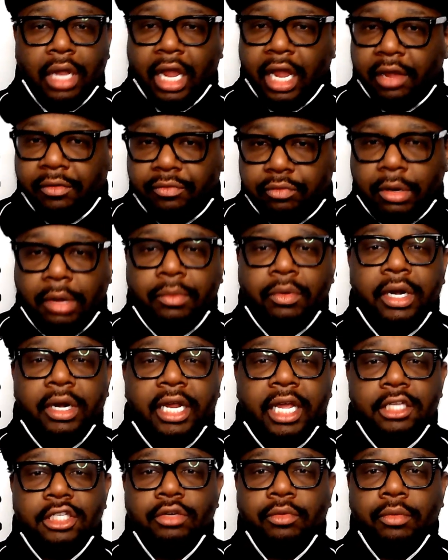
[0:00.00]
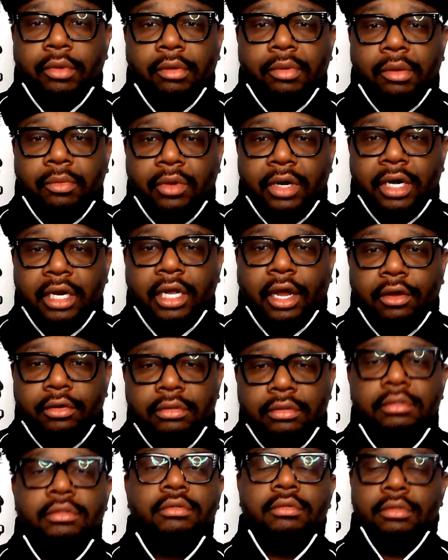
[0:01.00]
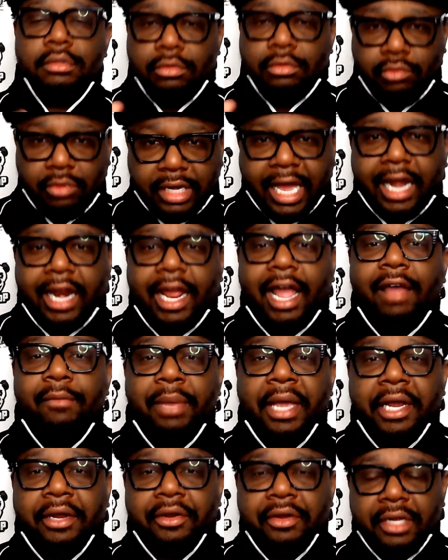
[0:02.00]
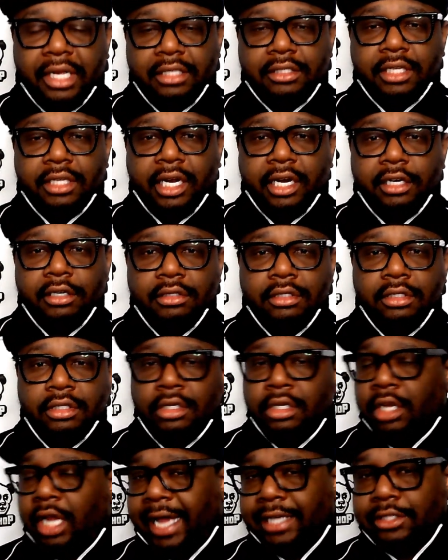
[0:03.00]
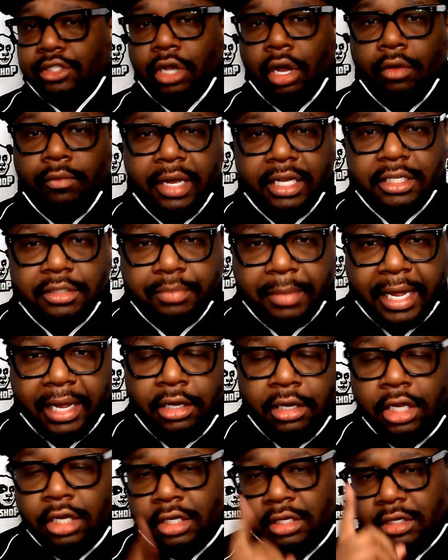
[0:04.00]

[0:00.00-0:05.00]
If we want to get to where we want to go, we got to have Baker get there. As always, man,